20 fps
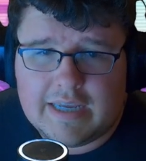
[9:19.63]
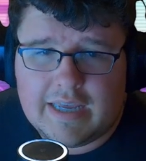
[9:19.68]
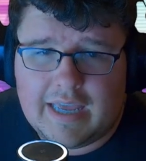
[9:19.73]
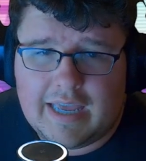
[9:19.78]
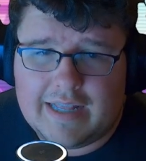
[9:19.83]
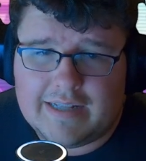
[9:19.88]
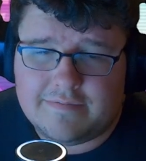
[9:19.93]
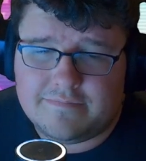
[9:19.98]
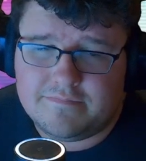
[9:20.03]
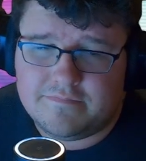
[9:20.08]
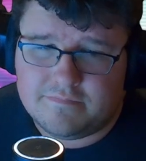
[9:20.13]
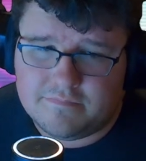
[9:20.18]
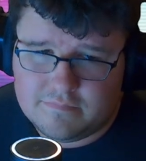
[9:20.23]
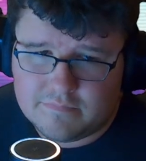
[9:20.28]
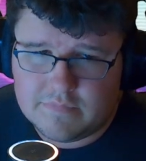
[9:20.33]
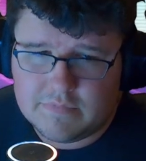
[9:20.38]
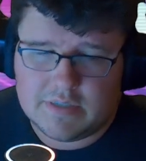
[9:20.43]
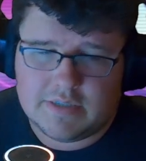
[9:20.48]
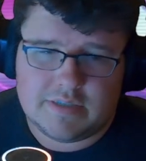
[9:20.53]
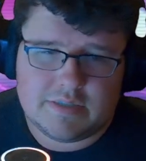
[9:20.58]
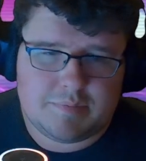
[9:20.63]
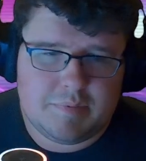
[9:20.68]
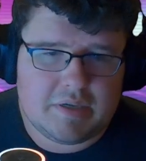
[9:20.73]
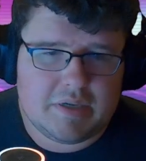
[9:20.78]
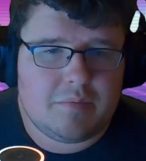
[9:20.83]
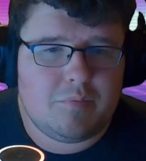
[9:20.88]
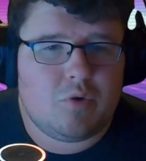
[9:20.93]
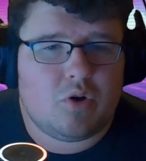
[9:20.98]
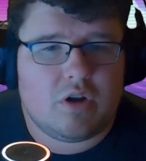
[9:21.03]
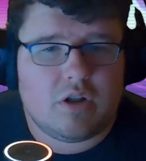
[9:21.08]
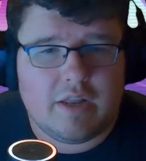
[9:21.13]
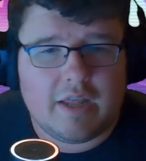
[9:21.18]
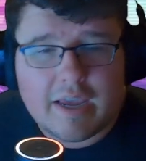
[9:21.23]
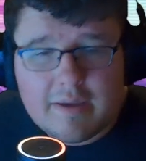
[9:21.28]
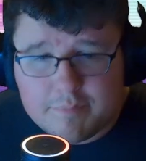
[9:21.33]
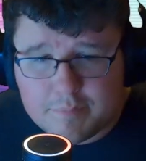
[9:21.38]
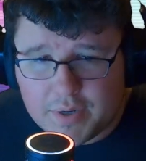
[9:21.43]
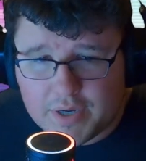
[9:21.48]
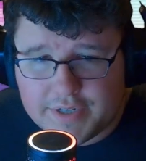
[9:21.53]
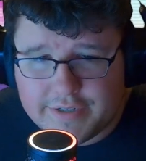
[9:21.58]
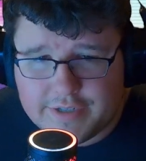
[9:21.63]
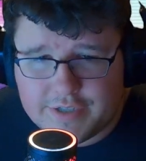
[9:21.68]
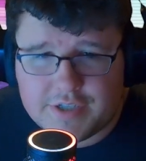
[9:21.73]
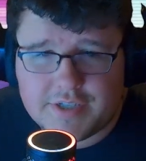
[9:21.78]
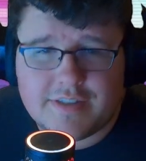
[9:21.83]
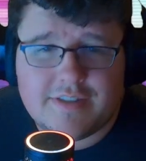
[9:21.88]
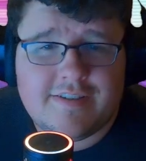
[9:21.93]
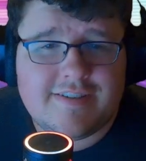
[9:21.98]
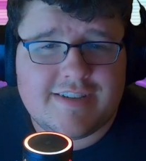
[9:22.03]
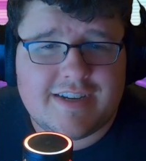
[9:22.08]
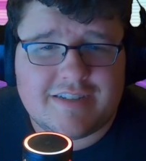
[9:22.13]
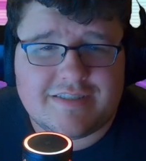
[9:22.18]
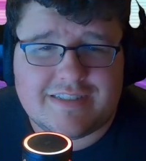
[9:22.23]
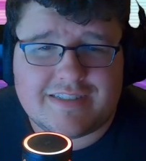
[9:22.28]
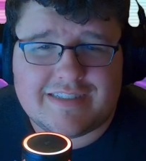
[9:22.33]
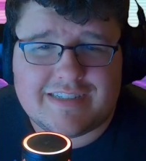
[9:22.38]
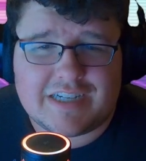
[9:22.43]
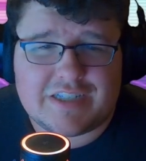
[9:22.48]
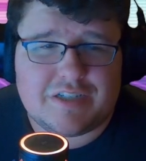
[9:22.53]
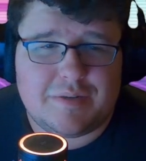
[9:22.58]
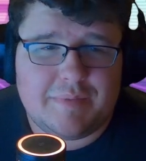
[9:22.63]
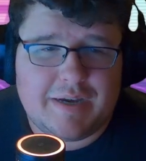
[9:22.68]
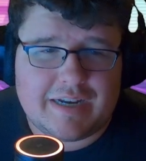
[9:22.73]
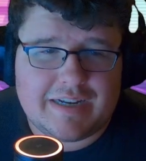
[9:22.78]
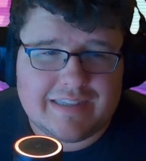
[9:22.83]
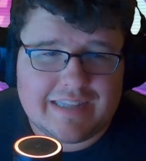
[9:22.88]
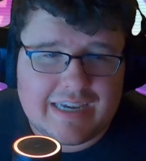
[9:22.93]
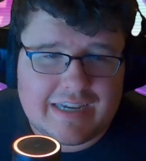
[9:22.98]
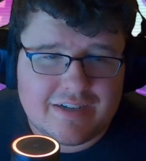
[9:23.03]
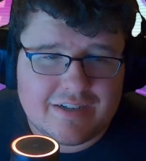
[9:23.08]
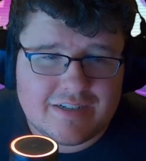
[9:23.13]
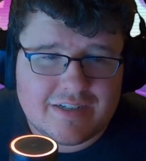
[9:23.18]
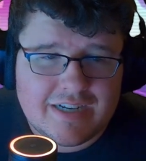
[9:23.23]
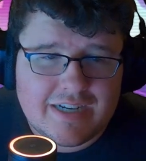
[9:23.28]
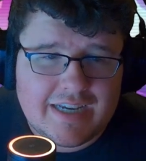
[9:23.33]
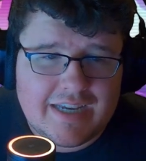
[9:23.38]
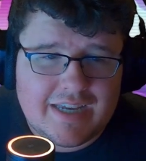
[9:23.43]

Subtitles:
And speaking more on aim punch, there's a section about it later